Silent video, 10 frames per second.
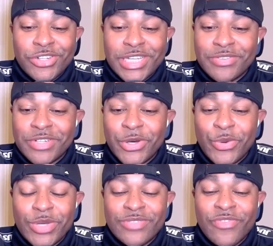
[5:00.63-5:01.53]
diva,
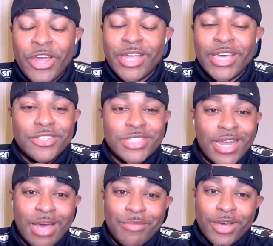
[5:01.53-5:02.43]
who is very
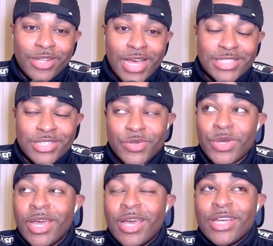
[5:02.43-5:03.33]
entertaining. I'm not gonna lie to you
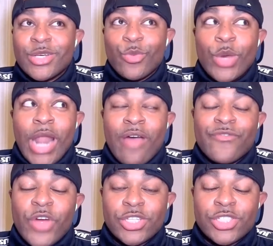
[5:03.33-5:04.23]
when I
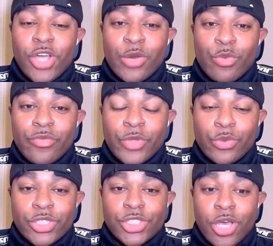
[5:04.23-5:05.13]
first started
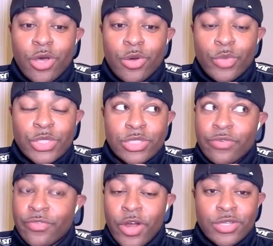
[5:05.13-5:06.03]
reviewing the show, which is the
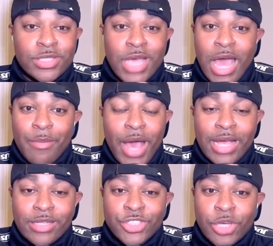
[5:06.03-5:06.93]
first time
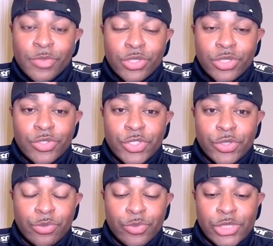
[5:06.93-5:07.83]
I jumped on
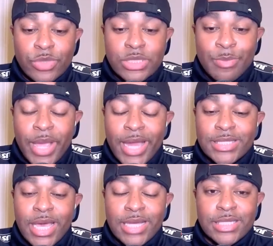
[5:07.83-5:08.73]
YouTube, which was Baddies
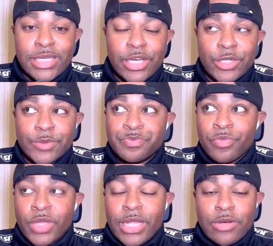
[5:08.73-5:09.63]
ATL.
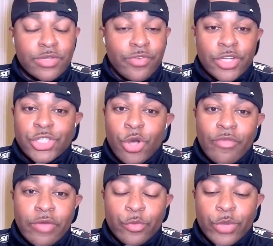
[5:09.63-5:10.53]
That was the first show
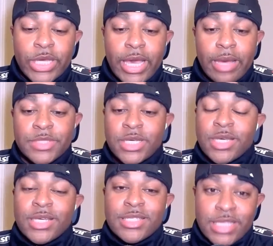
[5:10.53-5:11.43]
I've ever recapped.
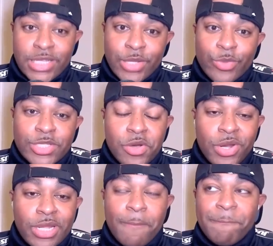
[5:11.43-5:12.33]
Sidney was
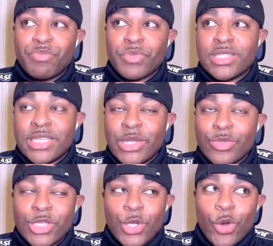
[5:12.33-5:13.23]
on it. Sidney
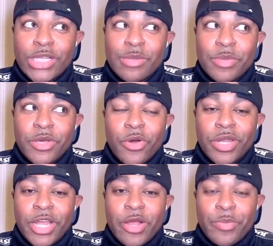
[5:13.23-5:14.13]
was annoying to me
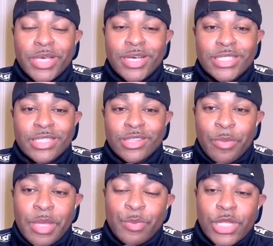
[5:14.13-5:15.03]
on there because the
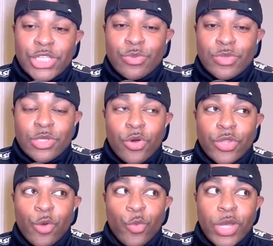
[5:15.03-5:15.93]
people that she was on
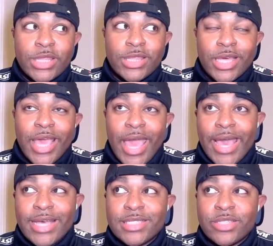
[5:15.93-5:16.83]
there with, the
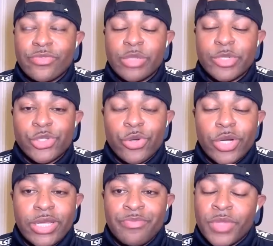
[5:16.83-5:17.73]
cast for the
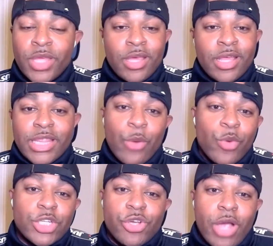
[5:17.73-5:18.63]
majority, they
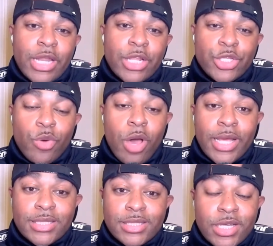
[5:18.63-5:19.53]
weren't trying to do all
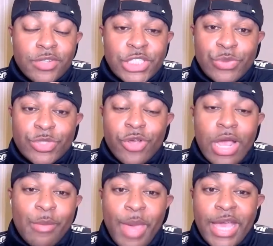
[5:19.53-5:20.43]
that stuff. She was
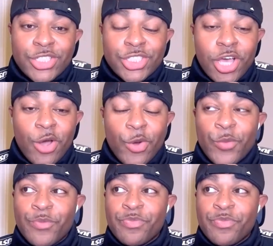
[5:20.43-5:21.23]
trying to make a show,